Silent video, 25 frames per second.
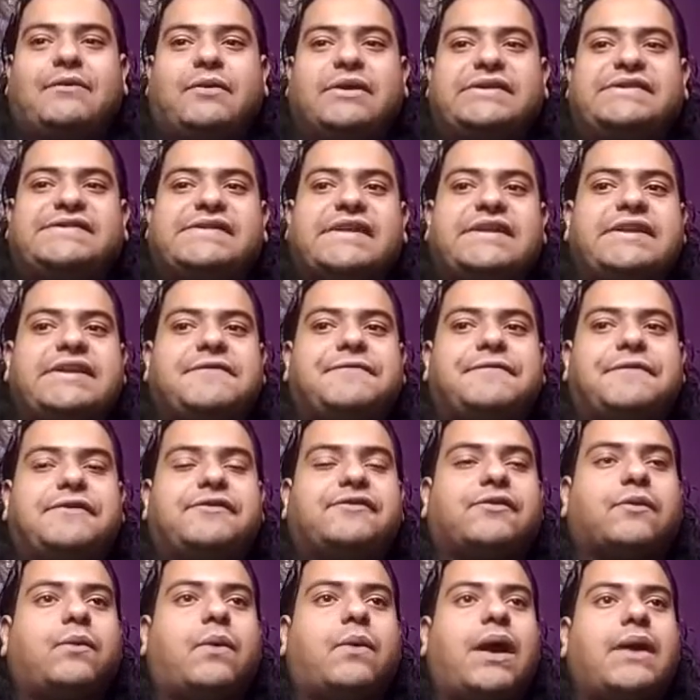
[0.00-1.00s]
what's the
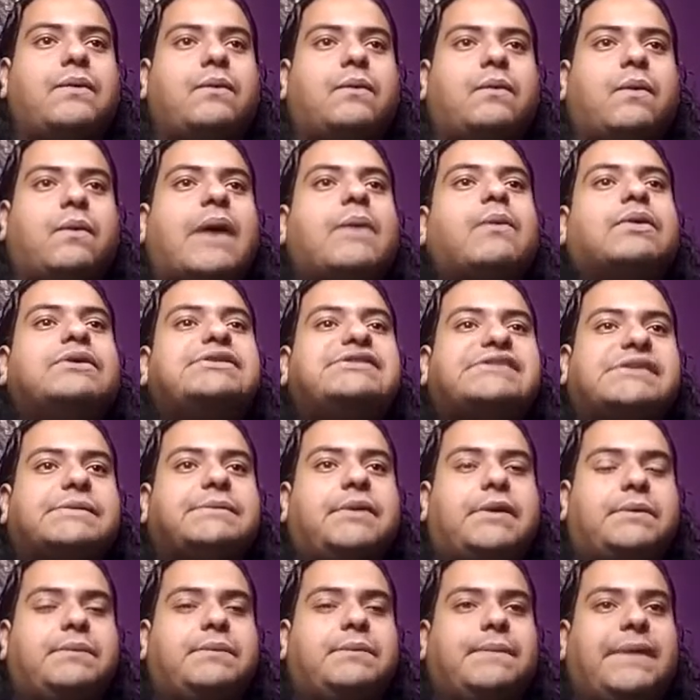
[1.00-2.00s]
difference, or why would
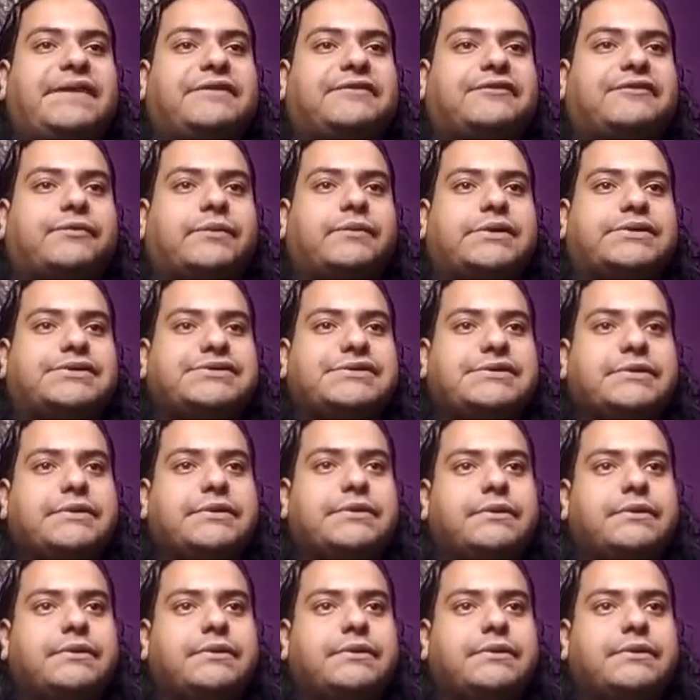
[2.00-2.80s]
somebody make the switch?